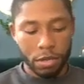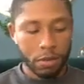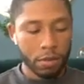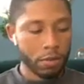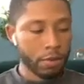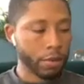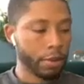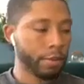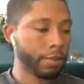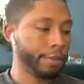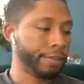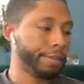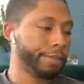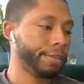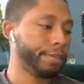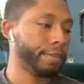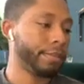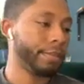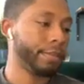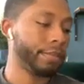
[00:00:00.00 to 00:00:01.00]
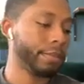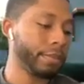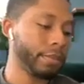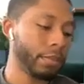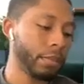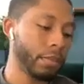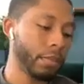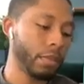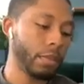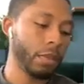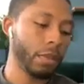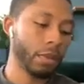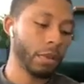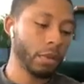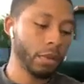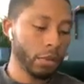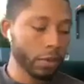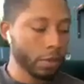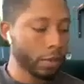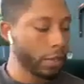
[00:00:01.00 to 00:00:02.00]
All right.
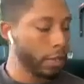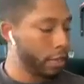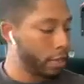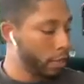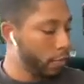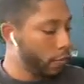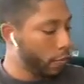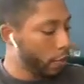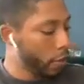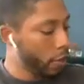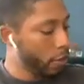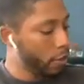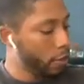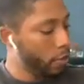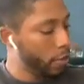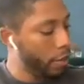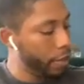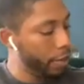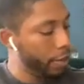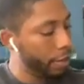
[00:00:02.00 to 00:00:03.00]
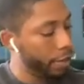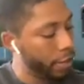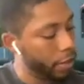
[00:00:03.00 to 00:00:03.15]
I'm gonna take some of our glue here.